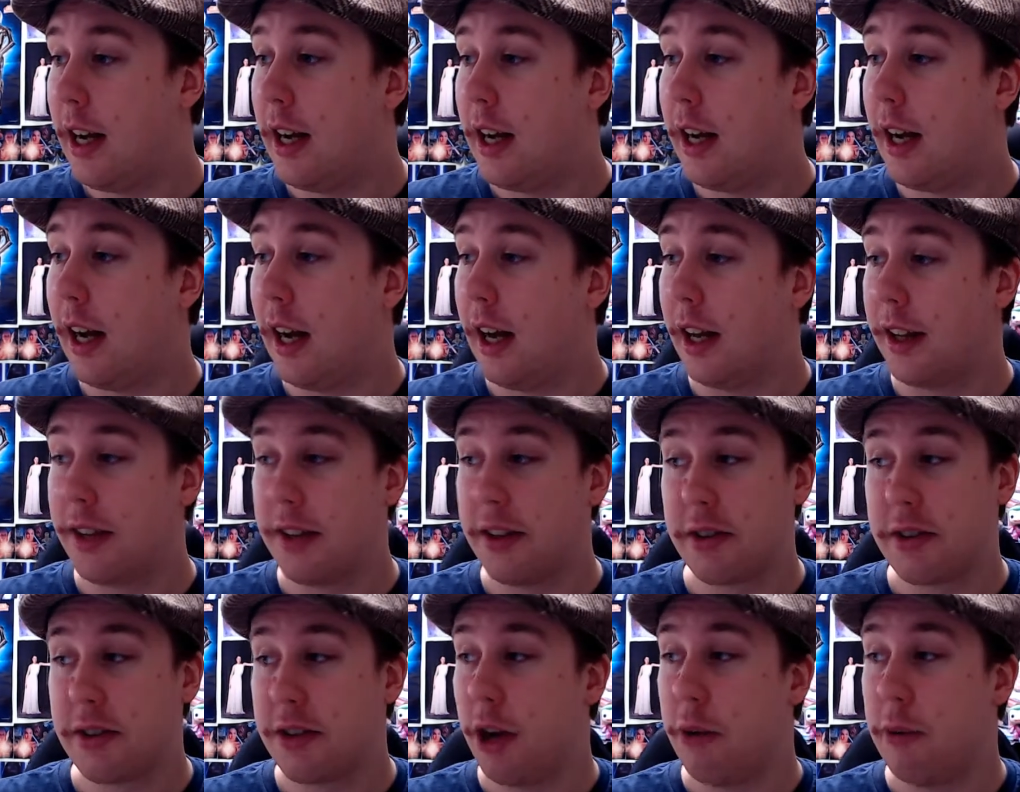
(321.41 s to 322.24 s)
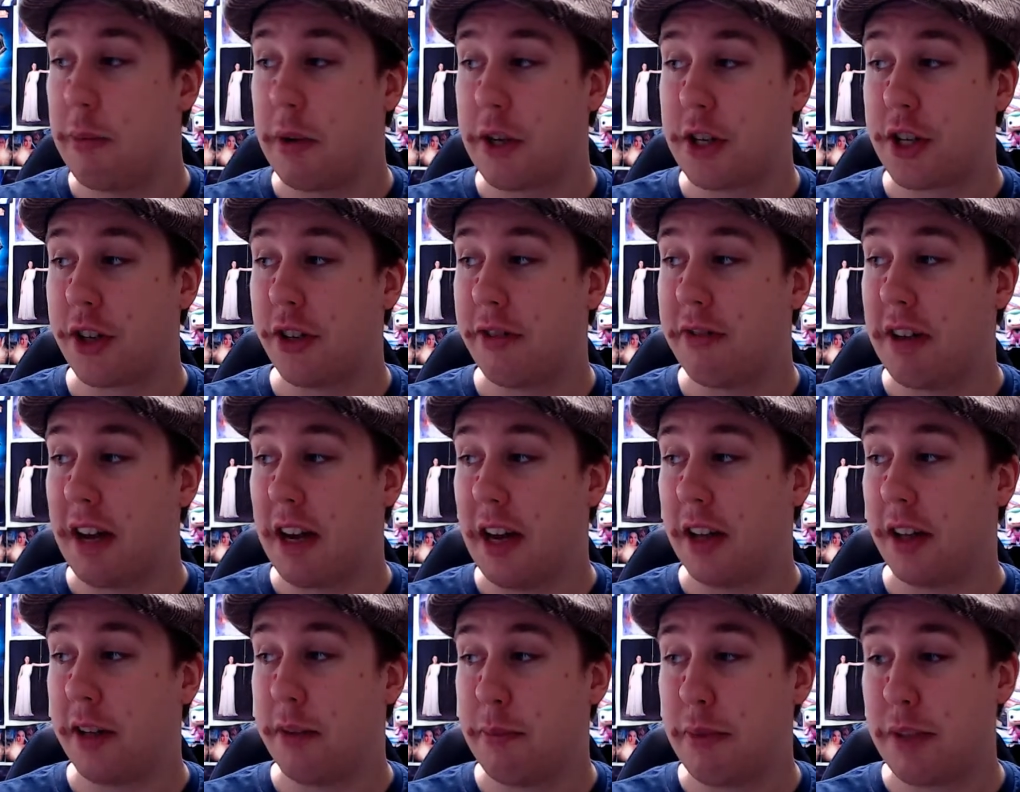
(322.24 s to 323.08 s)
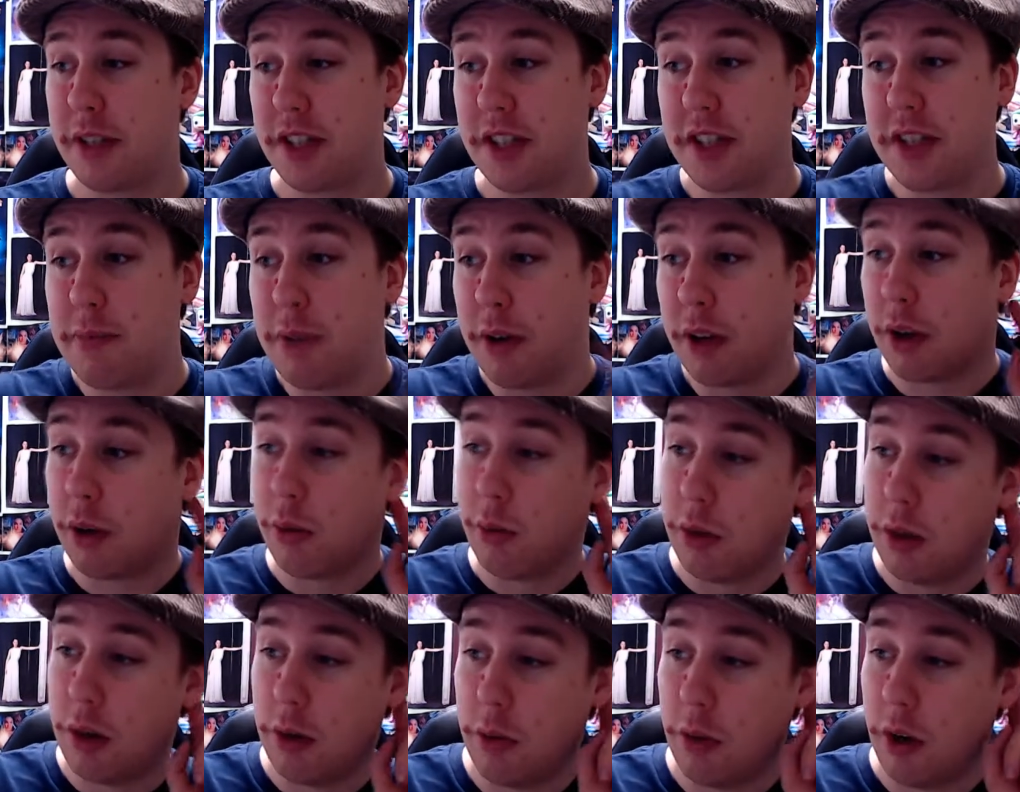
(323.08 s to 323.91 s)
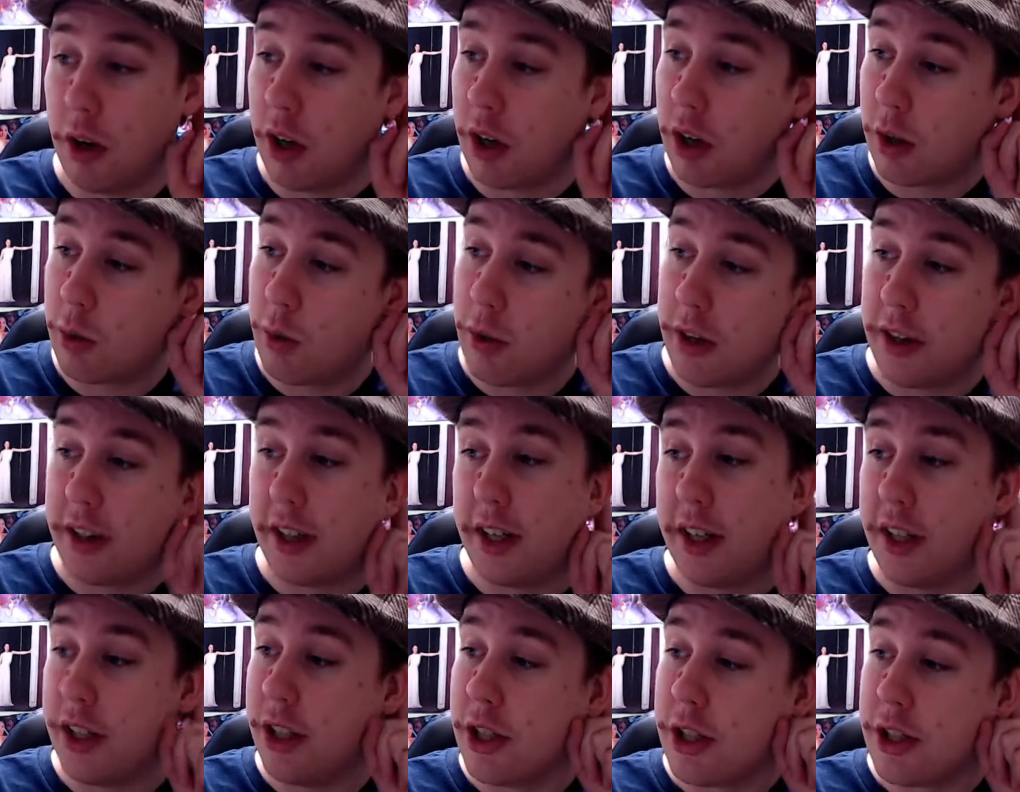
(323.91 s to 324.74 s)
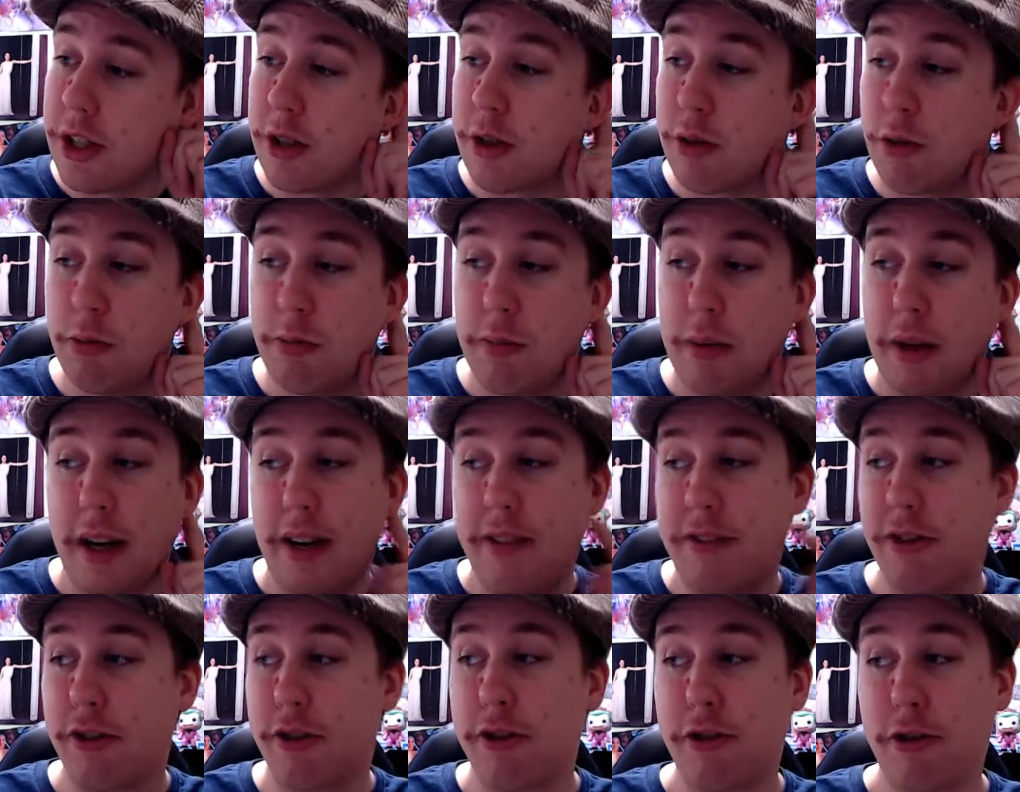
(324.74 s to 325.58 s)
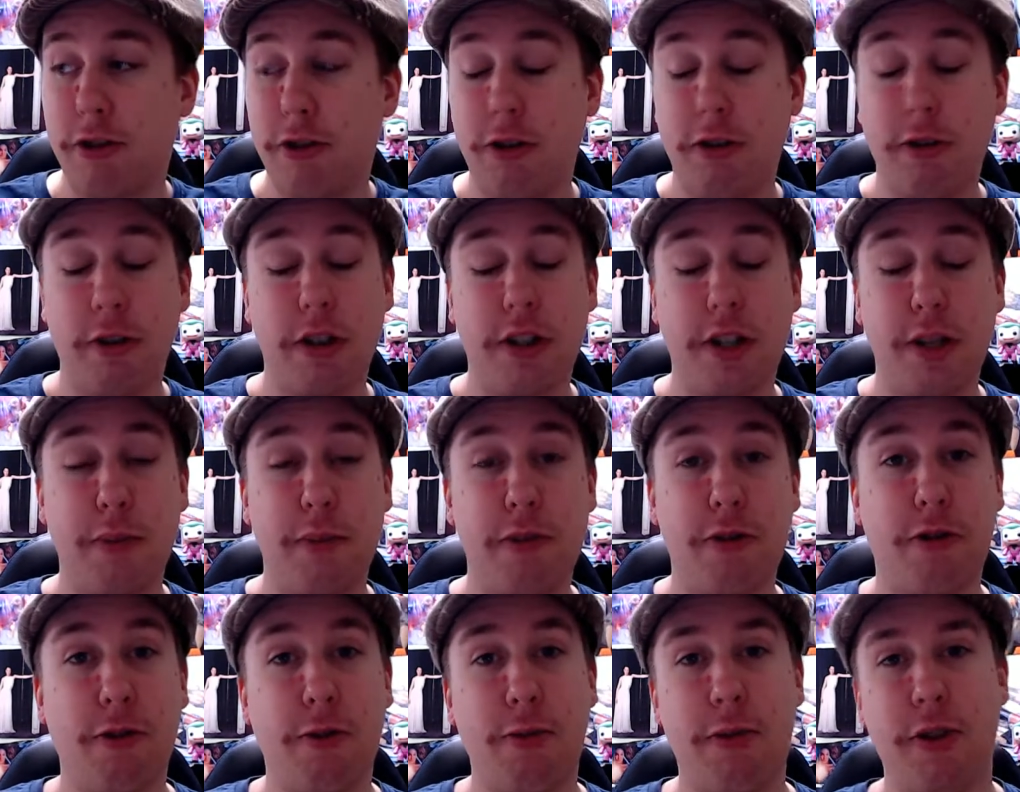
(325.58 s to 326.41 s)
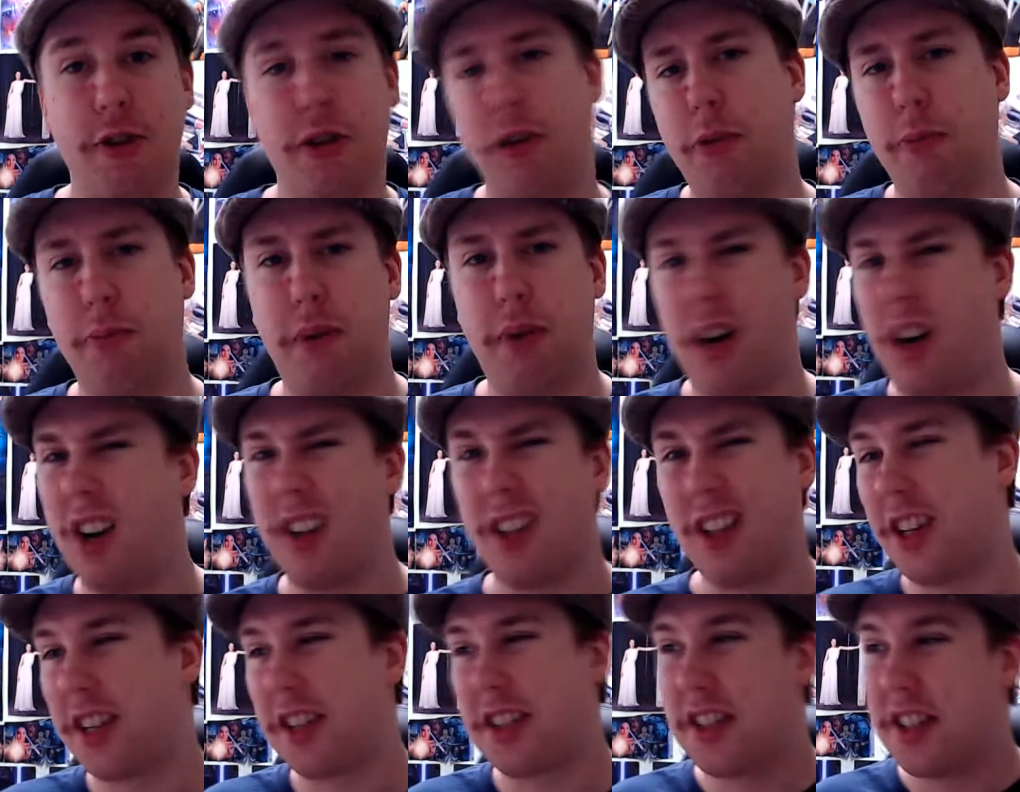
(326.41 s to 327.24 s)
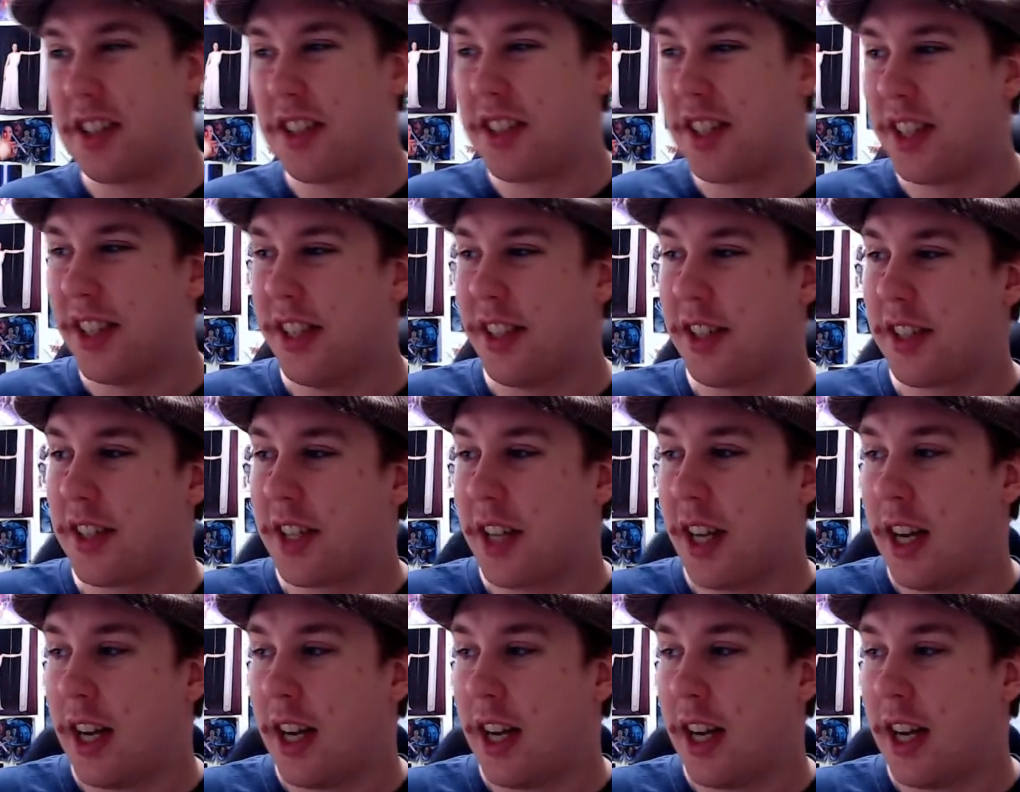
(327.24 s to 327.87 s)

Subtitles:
There's no mention of how the business model will work, whether users will pay for a subscription or buy licenses